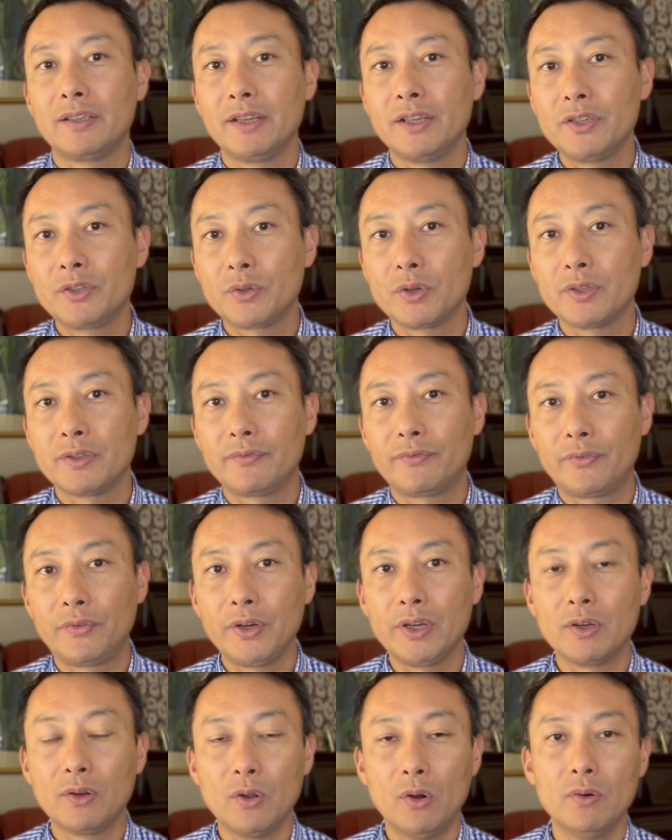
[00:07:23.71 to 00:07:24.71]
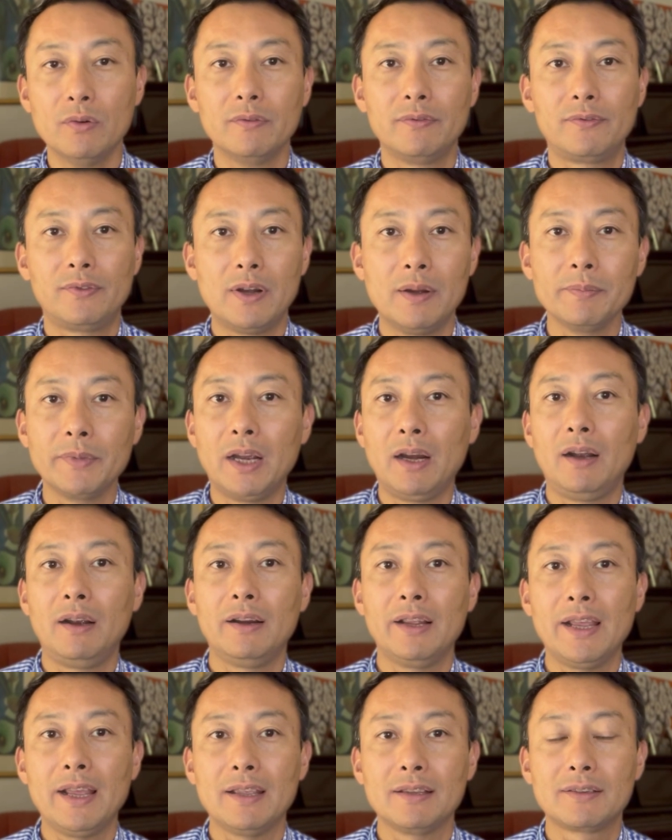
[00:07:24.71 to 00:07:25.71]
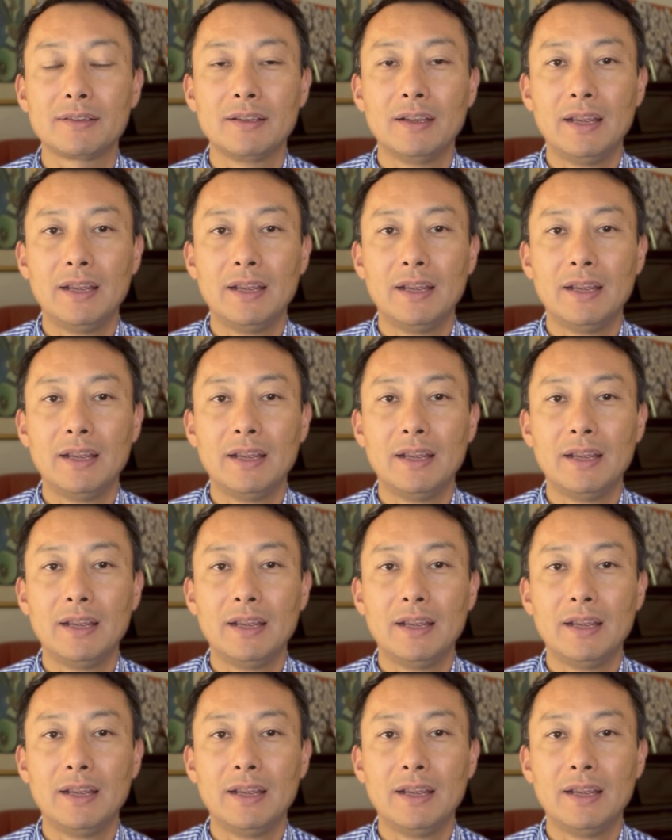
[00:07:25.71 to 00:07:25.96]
interest-free loan from the IRS,